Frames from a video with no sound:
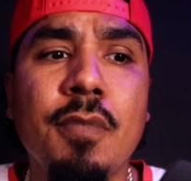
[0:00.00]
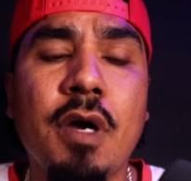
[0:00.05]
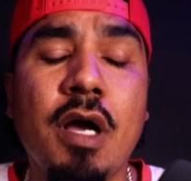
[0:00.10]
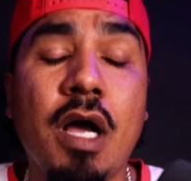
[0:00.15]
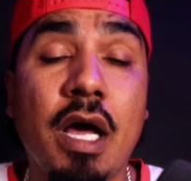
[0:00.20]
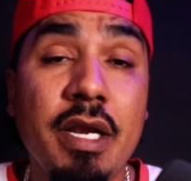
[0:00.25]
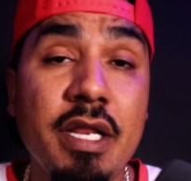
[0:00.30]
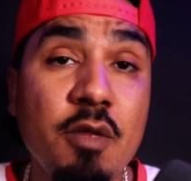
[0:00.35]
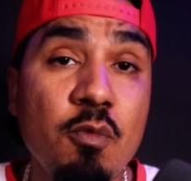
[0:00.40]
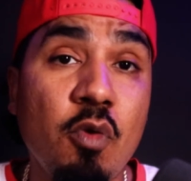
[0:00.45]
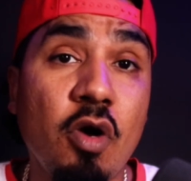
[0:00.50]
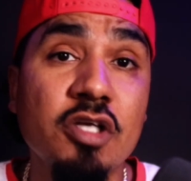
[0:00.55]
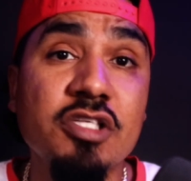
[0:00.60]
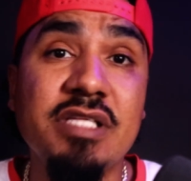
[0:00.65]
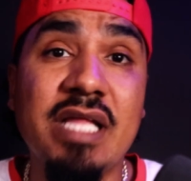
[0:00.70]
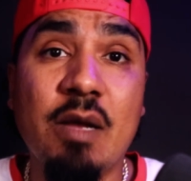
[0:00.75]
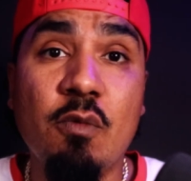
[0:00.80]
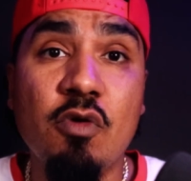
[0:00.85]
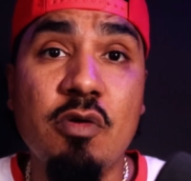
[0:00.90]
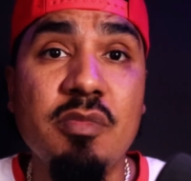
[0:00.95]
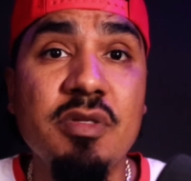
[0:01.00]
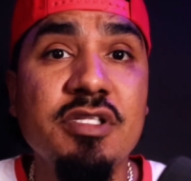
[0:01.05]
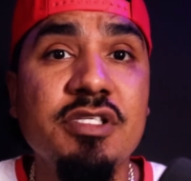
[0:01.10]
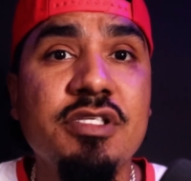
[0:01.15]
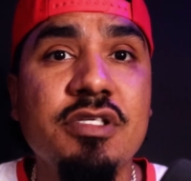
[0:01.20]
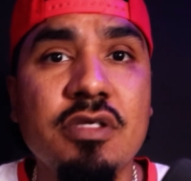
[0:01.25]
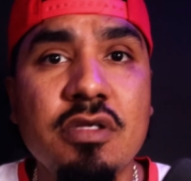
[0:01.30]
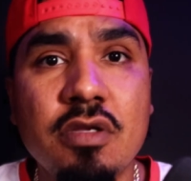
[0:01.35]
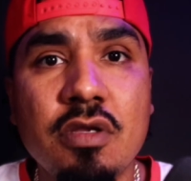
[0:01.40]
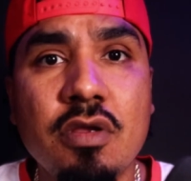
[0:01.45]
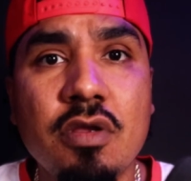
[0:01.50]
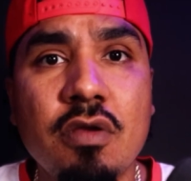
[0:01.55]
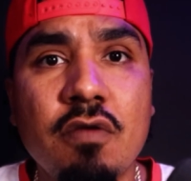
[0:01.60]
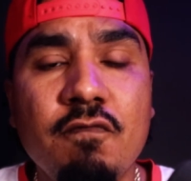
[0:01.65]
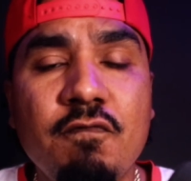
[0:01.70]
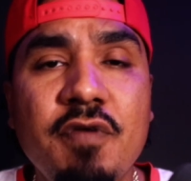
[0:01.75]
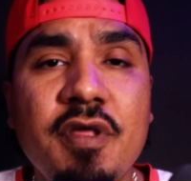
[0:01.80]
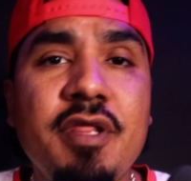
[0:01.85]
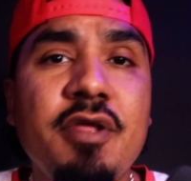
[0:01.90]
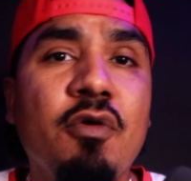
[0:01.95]
I did watch that woman's
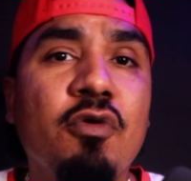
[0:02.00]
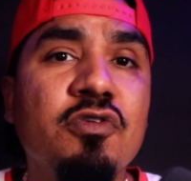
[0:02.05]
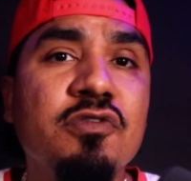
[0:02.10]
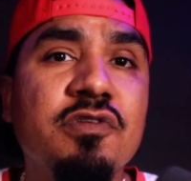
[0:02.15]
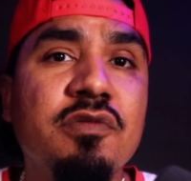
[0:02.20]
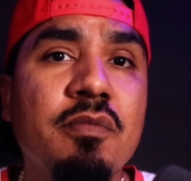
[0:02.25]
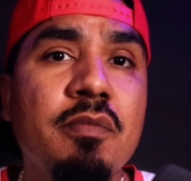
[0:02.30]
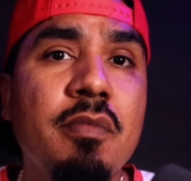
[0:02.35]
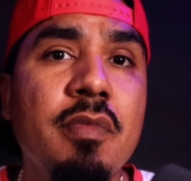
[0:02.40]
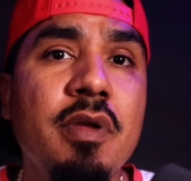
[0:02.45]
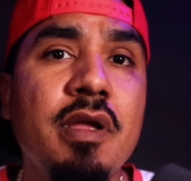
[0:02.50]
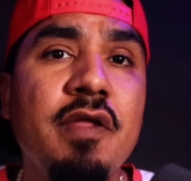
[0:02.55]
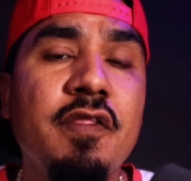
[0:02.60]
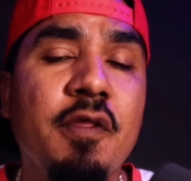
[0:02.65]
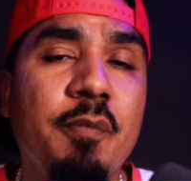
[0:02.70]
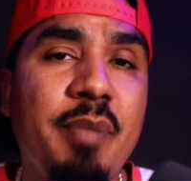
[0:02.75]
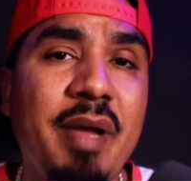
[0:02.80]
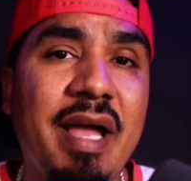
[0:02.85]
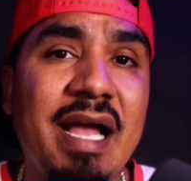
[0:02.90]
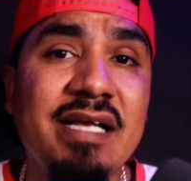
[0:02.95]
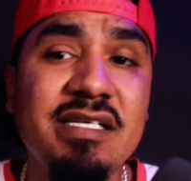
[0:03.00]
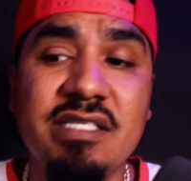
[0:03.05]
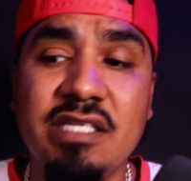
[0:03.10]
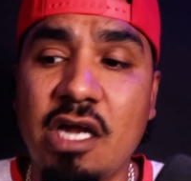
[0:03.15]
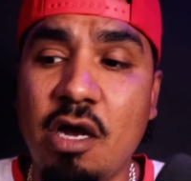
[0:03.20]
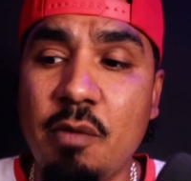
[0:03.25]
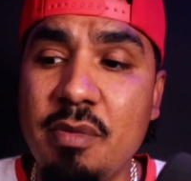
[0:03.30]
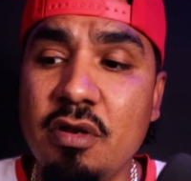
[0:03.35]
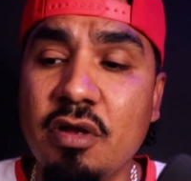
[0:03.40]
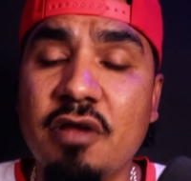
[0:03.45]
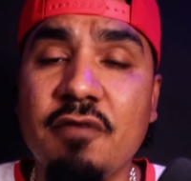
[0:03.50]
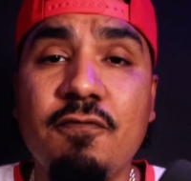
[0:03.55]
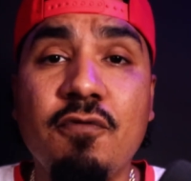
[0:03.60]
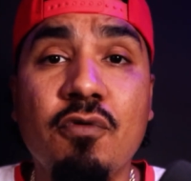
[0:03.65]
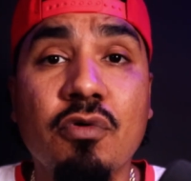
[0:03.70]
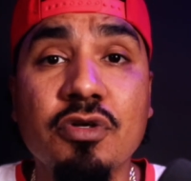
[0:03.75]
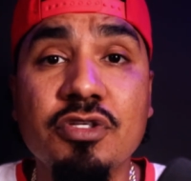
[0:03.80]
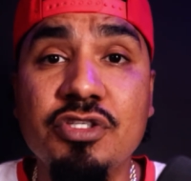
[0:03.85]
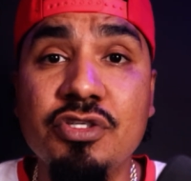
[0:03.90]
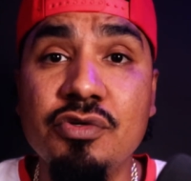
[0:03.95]
videos in the past, and I'll be looking
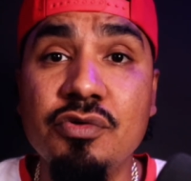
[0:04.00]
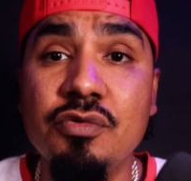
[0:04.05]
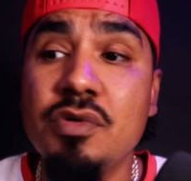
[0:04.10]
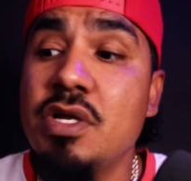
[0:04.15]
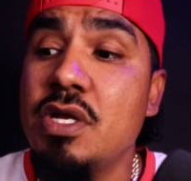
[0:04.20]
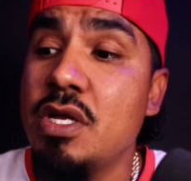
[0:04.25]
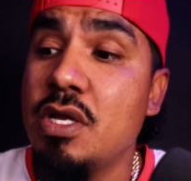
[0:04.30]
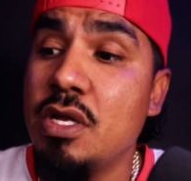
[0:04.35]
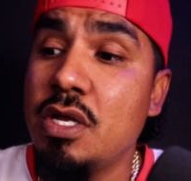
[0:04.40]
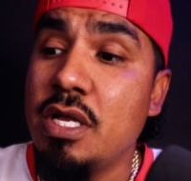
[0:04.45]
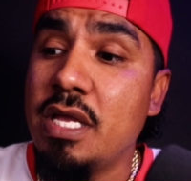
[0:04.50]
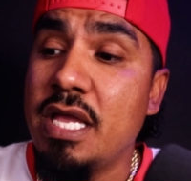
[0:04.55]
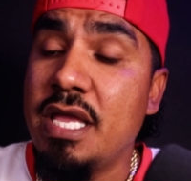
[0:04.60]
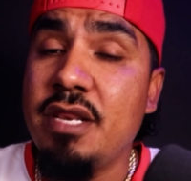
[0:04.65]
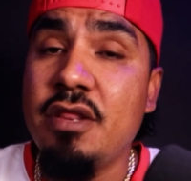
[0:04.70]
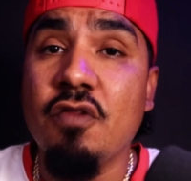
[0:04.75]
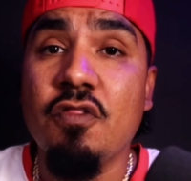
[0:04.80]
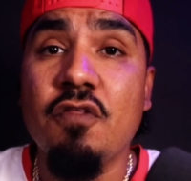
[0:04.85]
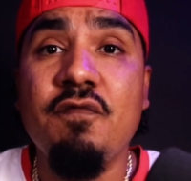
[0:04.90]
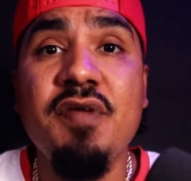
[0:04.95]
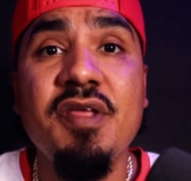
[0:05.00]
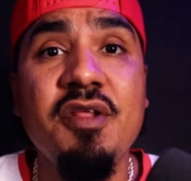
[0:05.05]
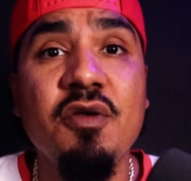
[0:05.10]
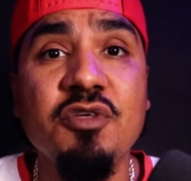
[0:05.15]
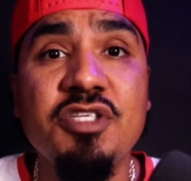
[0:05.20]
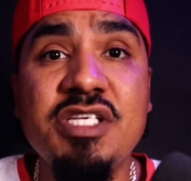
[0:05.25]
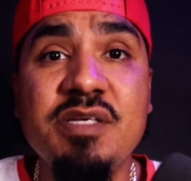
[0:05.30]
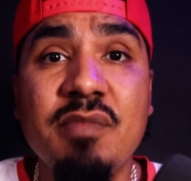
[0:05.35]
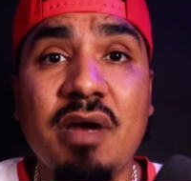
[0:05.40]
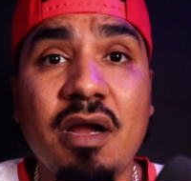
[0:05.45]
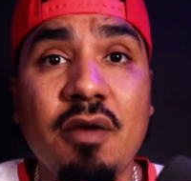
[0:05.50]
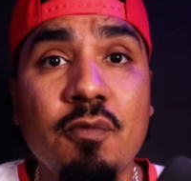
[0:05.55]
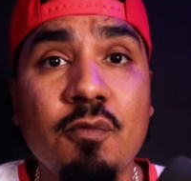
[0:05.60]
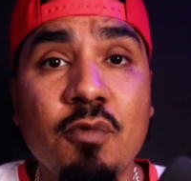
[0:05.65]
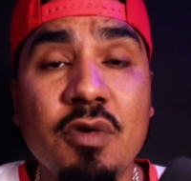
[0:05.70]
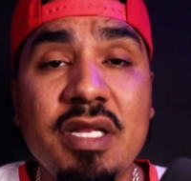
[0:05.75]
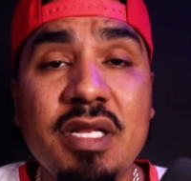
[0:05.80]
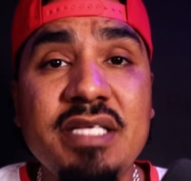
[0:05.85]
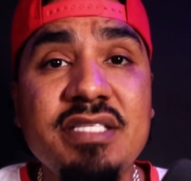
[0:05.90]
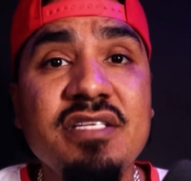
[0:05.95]
forward to any other videos she might
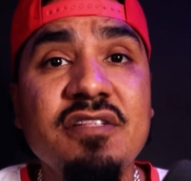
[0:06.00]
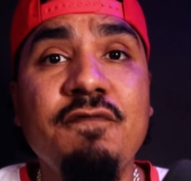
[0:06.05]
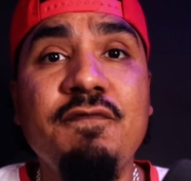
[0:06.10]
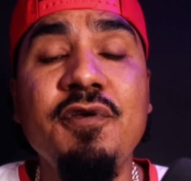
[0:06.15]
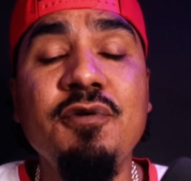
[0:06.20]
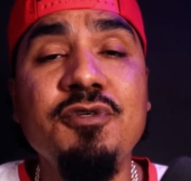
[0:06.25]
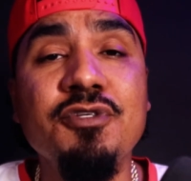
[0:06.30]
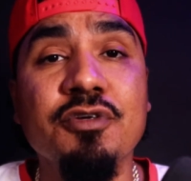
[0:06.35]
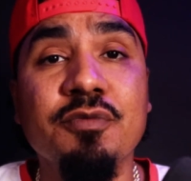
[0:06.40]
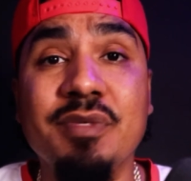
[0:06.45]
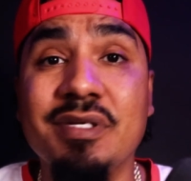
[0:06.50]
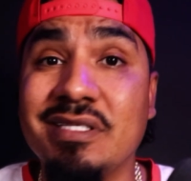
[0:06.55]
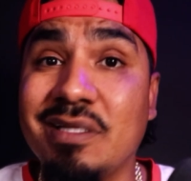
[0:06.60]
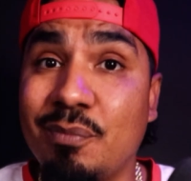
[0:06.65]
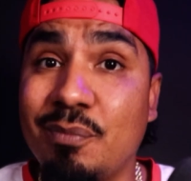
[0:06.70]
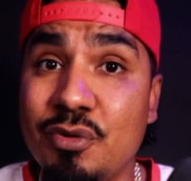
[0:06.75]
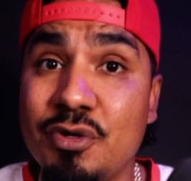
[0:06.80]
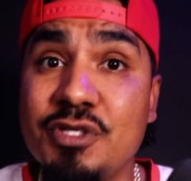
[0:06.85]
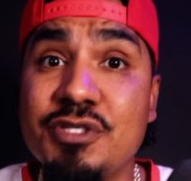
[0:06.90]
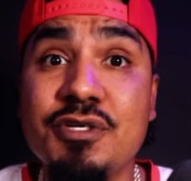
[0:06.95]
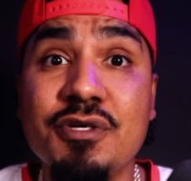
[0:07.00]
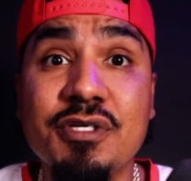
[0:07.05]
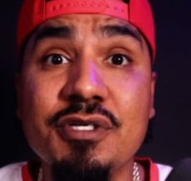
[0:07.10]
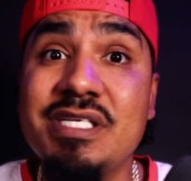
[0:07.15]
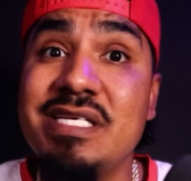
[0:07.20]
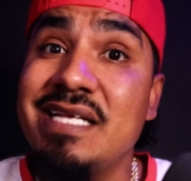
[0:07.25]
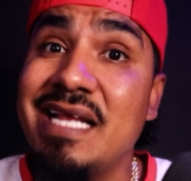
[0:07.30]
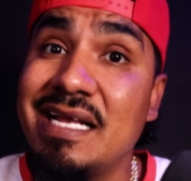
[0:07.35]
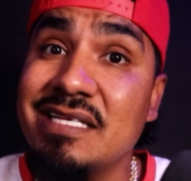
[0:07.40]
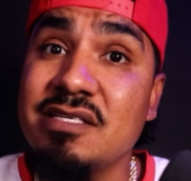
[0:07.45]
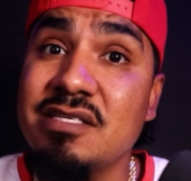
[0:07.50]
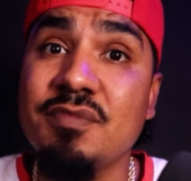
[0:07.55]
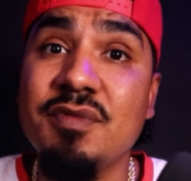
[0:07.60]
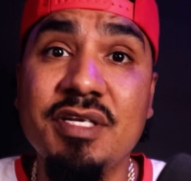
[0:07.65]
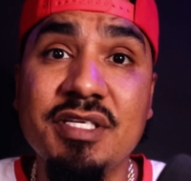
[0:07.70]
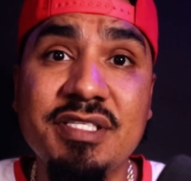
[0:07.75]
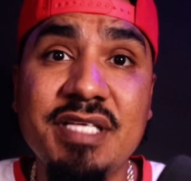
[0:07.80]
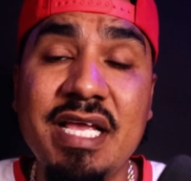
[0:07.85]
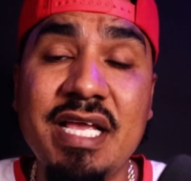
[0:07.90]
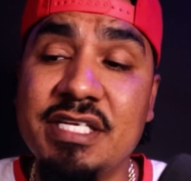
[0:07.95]
release in the future, because I'm pretty sure she has something
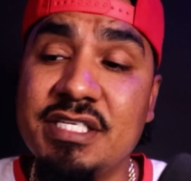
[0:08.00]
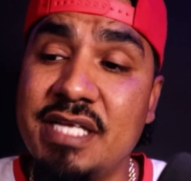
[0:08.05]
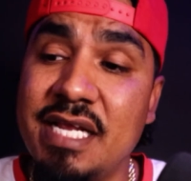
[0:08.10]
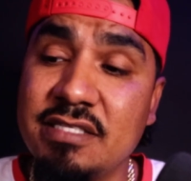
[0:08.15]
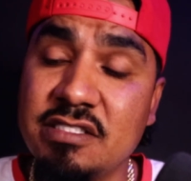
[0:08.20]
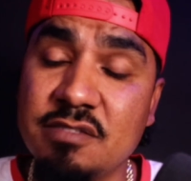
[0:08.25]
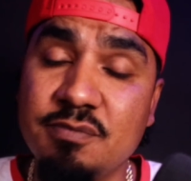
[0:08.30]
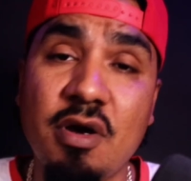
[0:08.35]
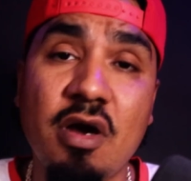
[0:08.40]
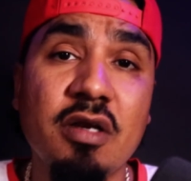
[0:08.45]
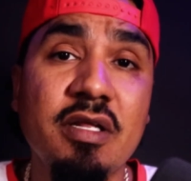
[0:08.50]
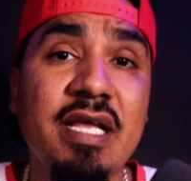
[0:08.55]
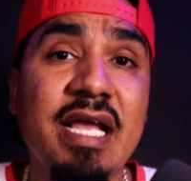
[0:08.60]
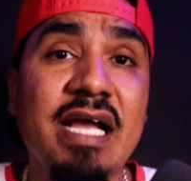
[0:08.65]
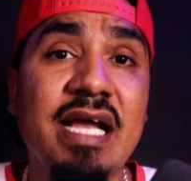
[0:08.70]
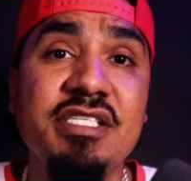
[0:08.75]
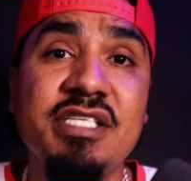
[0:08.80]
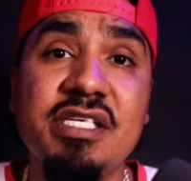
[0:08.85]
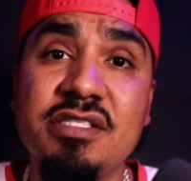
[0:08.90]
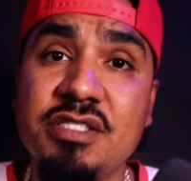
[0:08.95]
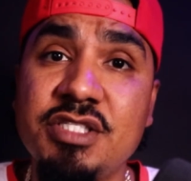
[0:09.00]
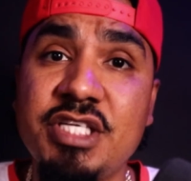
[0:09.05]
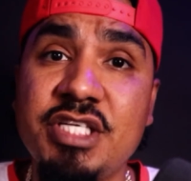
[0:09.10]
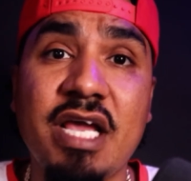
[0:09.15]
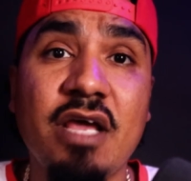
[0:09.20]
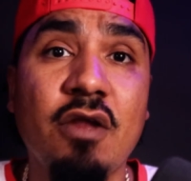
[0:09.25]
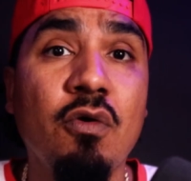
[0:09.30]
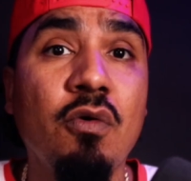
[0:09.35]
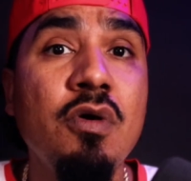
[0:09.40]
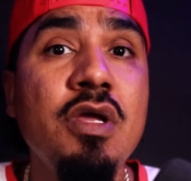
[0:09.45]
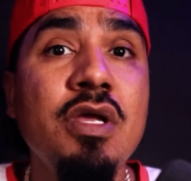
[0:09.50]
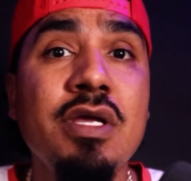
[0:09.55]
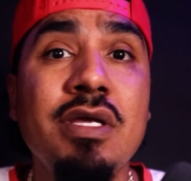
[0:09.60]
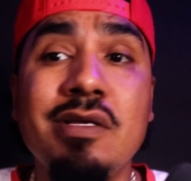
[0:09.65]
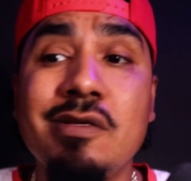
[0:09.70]
to say. She has a podcast, she has a channel.